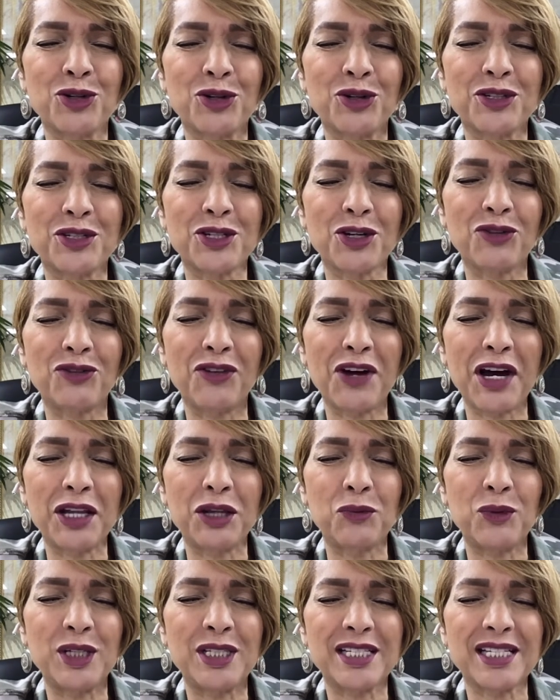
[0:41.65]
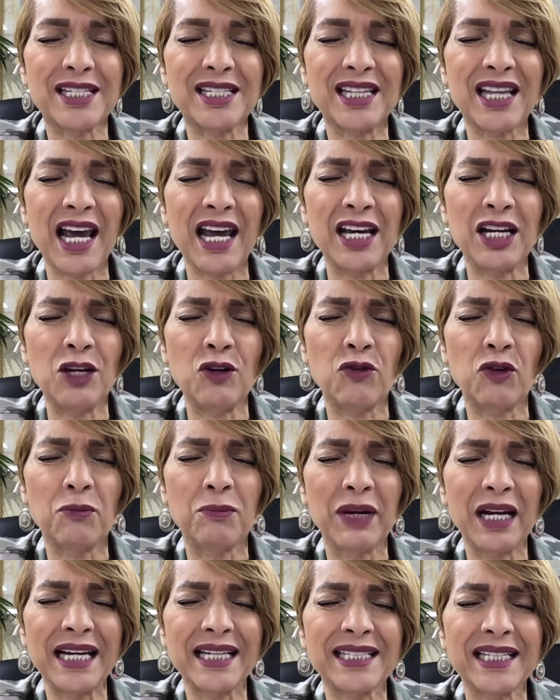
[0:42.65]
And so, Father, we just thank you for
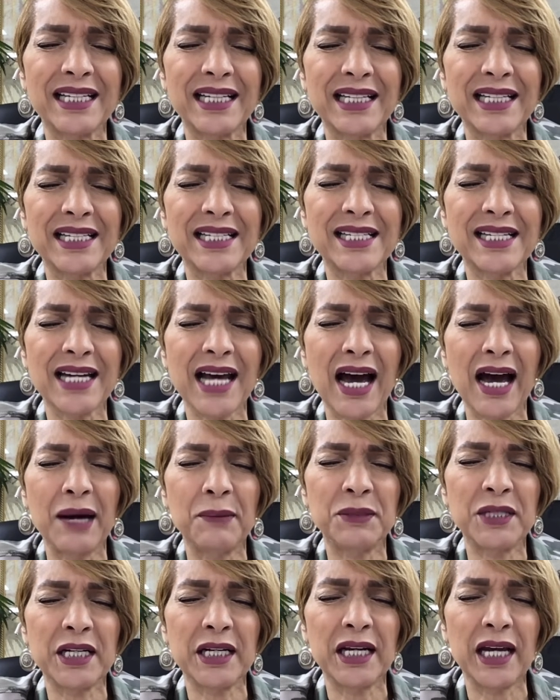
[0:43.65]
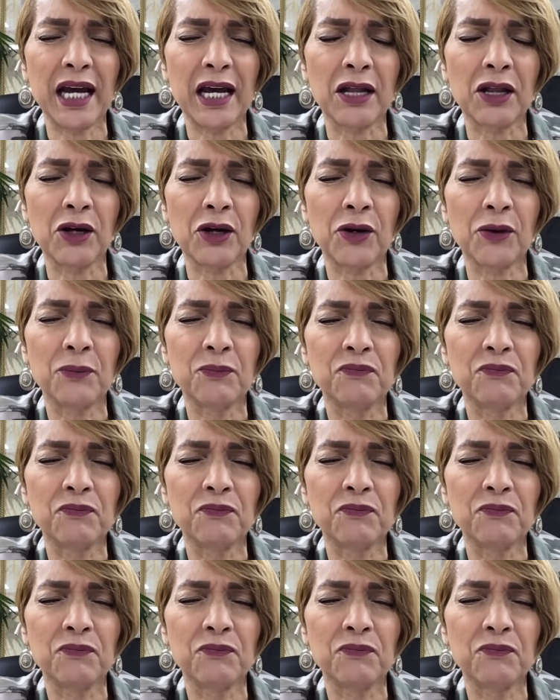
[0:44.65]
blessing this time together.